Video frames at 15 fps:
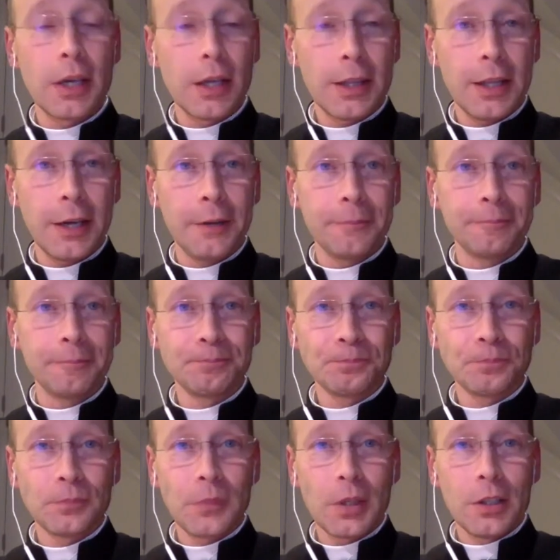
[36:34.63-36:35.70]
there
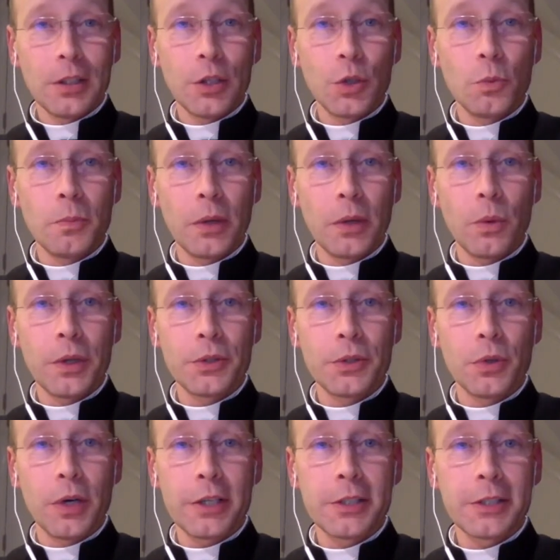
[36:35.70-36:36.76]
that you may want
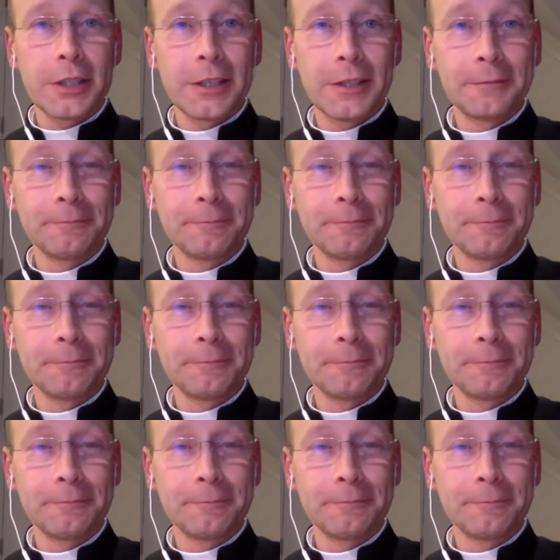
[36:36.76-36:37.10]
to ask.